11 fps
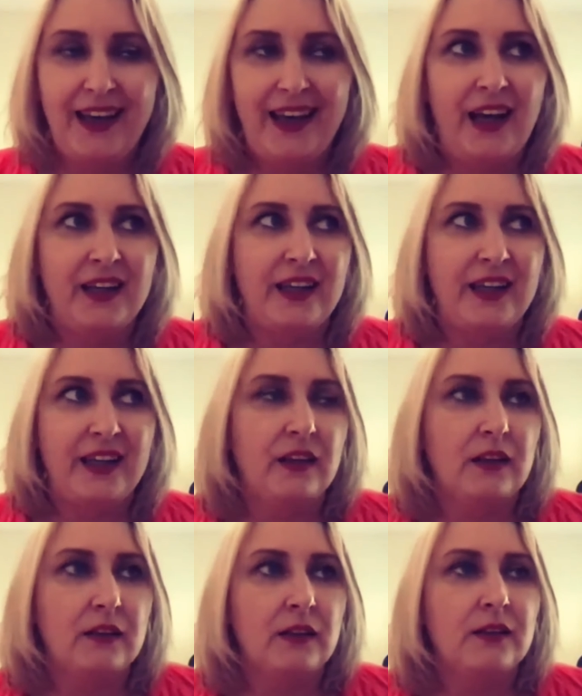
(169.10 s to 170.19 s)
And I think
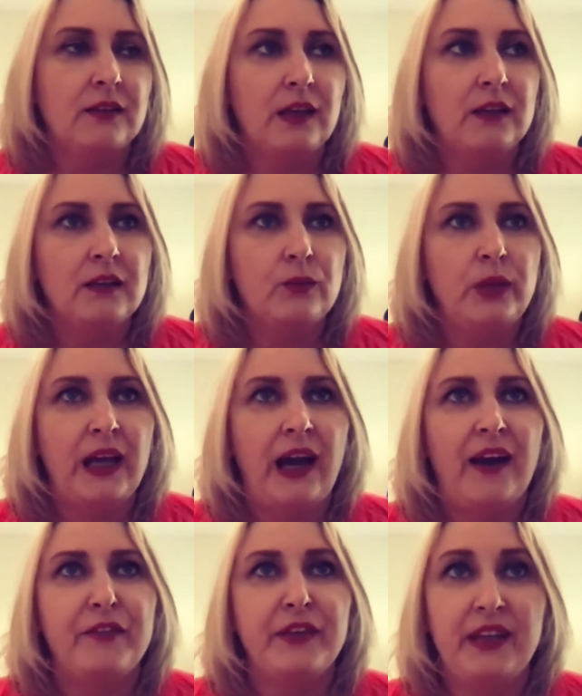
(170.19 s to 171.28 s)
the thing that we
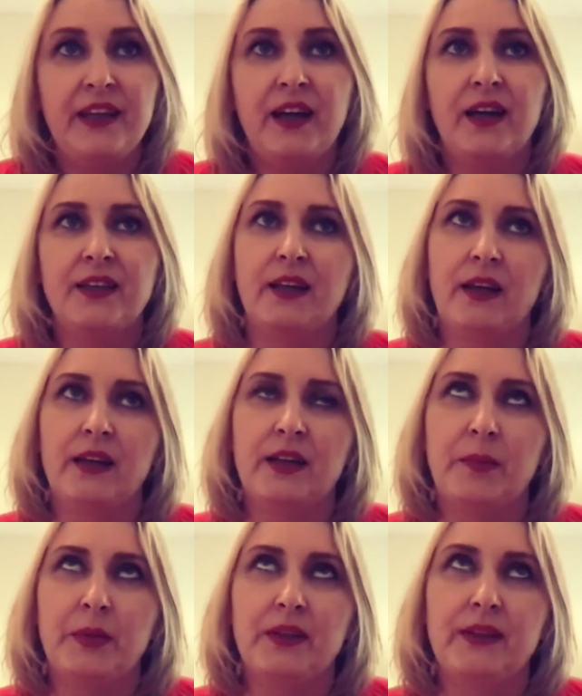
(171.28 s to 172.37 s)
have here, and I
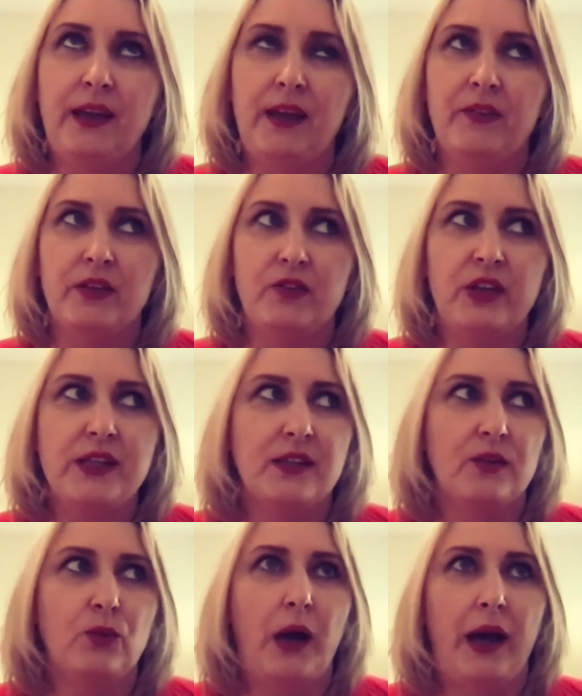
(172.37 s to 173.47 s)
believe the reason
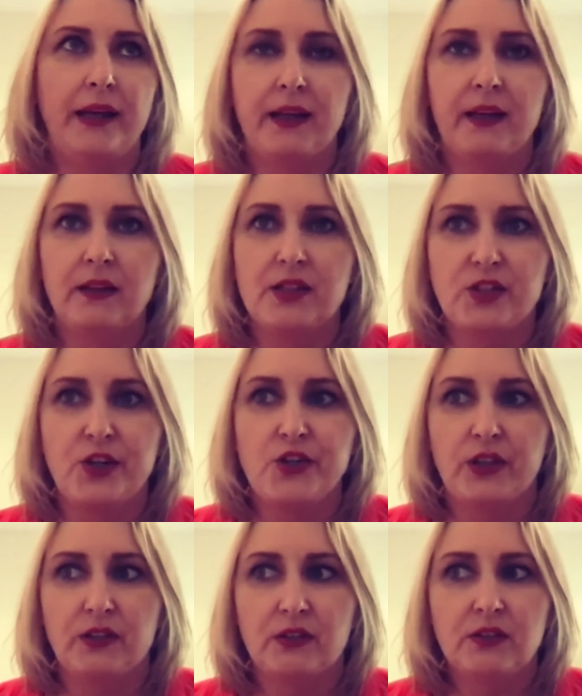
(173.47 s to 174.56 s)
why Nicola
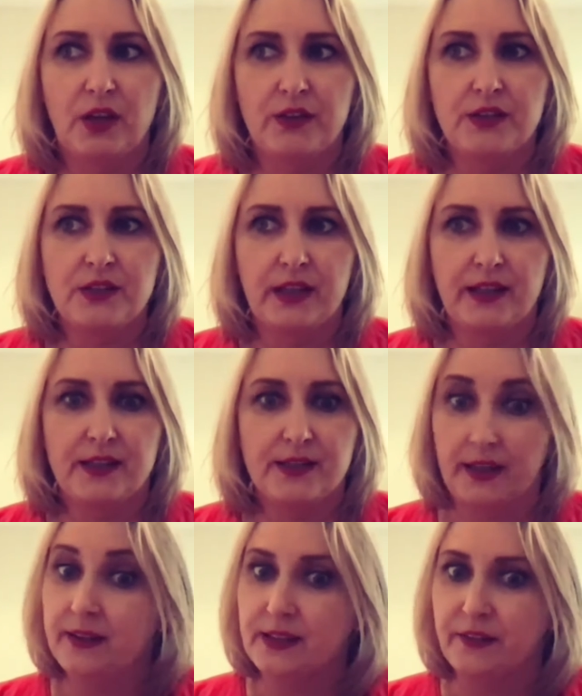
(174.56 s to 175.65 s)
Sturgeon does things
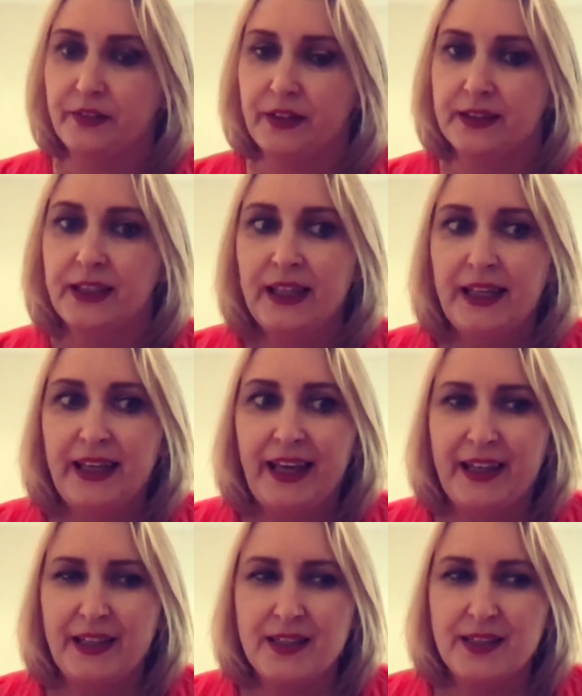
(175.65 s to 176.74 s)
slightly different,
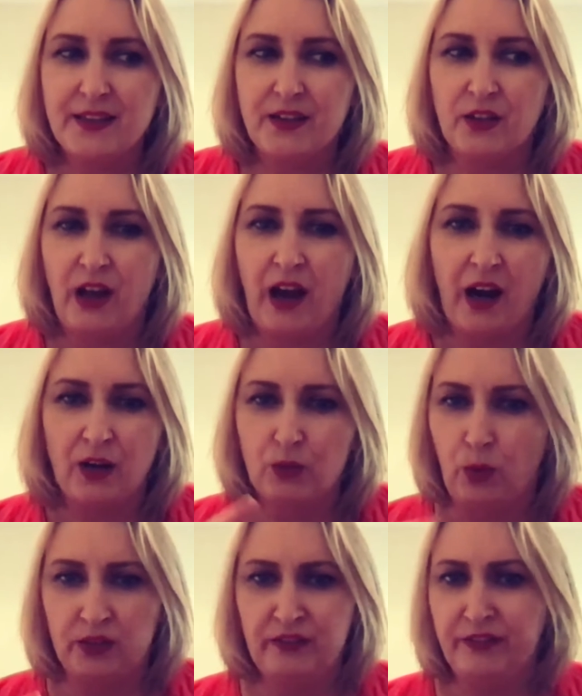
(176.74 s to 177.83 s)
is that our
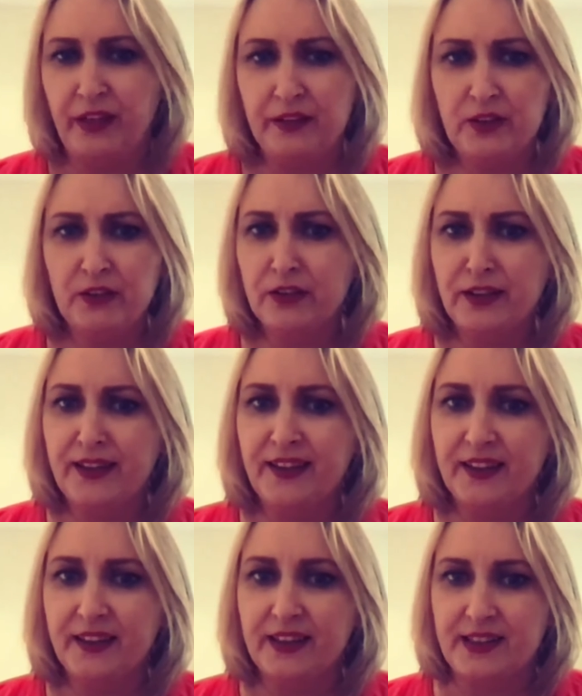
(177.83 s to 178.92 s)
R1 value
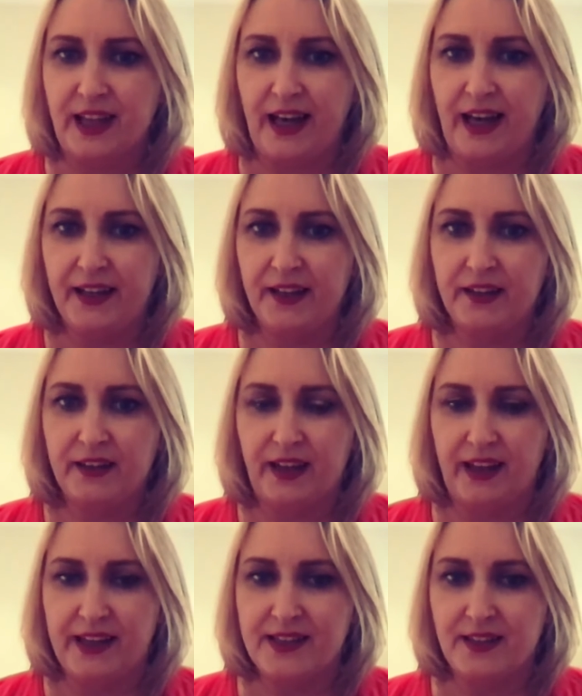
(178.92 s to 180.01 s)
here is higher than it
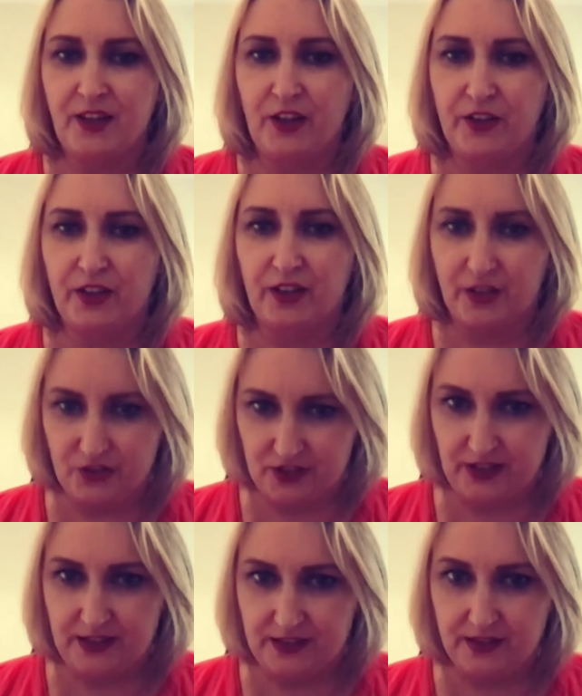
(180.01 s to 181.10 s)
is in other
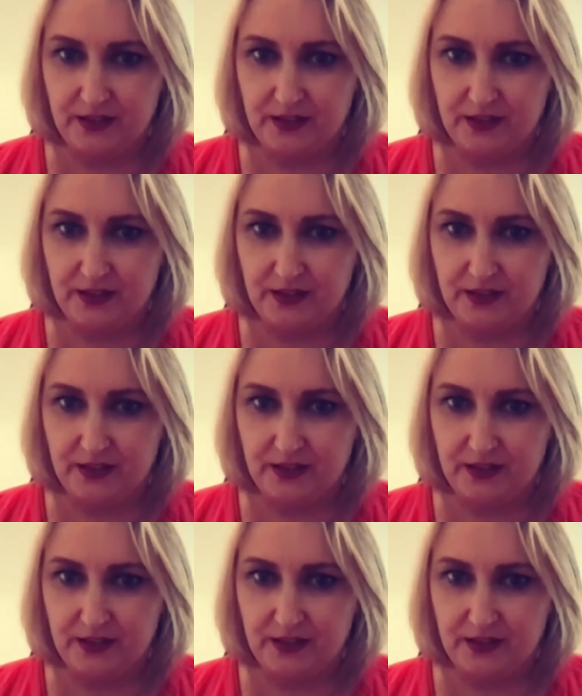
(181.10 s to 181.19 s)
countries.